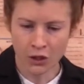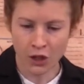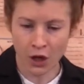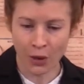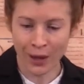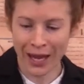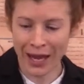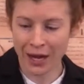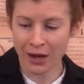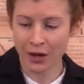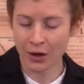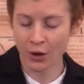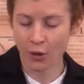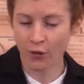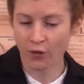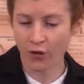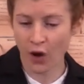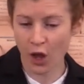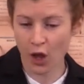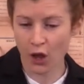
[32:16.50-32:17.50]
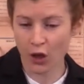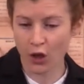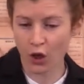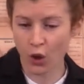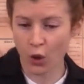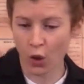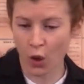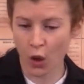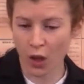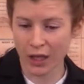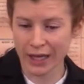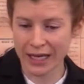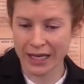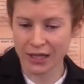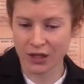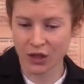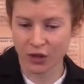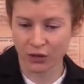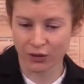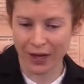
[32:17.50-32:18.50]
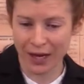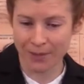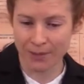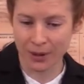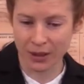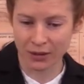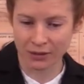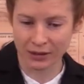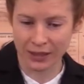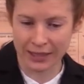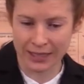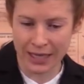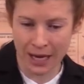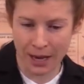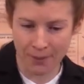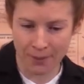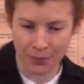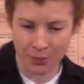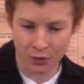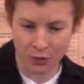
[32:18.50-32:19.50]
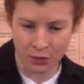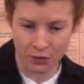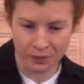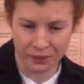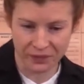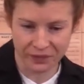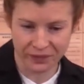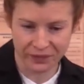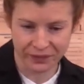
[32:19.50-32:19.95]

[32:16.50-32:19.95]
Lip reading: So he followed a calling to rebuild the temple.